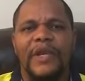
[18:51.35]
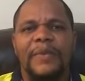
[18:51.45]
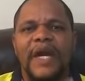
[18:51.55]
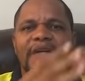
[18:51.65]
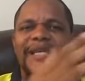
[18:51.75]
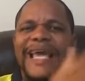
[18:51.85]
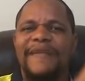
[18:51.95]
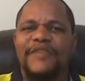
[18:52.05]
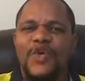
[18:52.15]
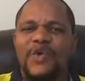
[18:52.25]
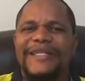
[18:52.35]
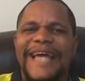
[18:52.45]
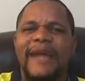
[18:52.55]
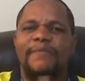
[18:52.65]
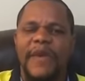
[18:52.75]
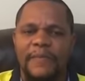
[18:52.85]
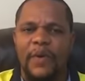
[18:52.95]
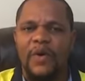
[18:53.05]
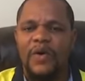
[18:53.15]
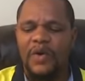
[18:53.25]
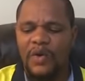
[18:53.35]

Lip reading: Because if you take people